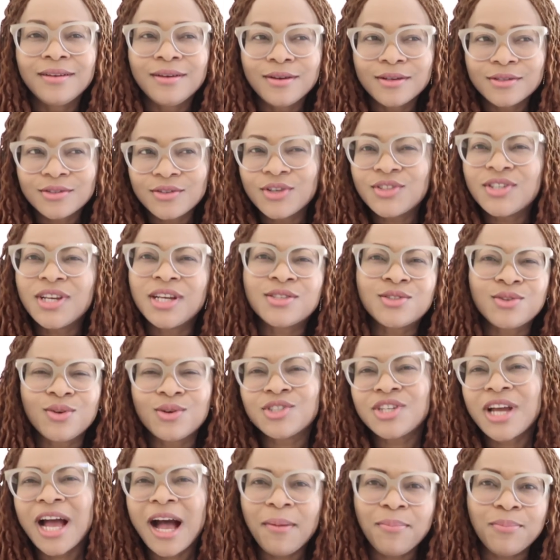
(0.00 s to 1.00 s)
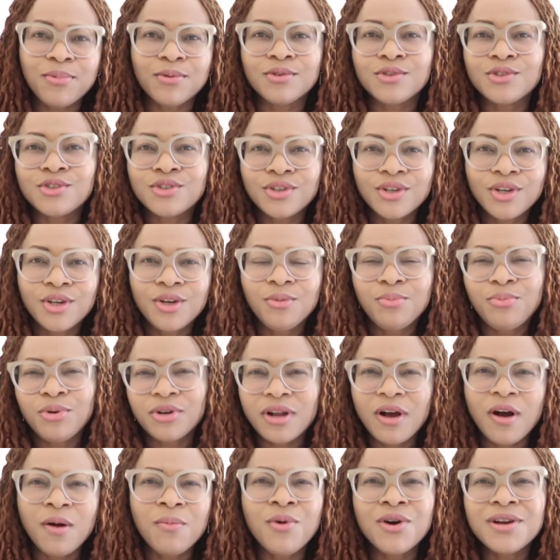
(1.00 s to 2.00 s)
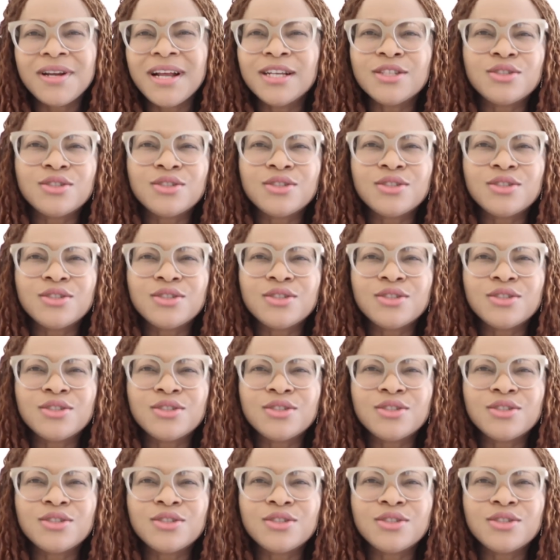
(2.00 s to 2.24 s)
such and such happened, but our mother